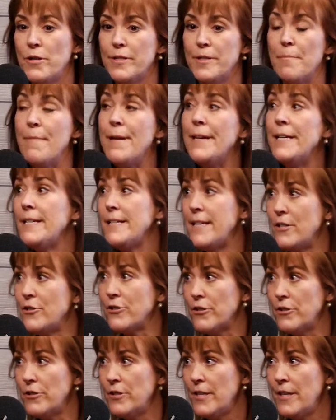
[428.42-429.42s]
to many
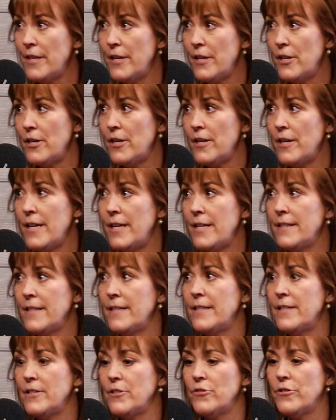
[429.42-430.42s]
teachers here in the
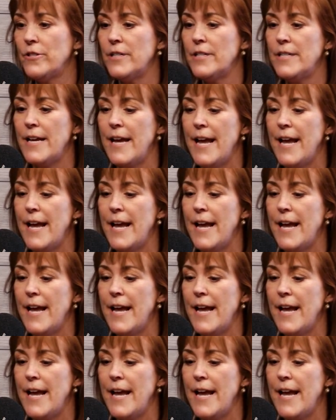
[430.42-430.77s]
district,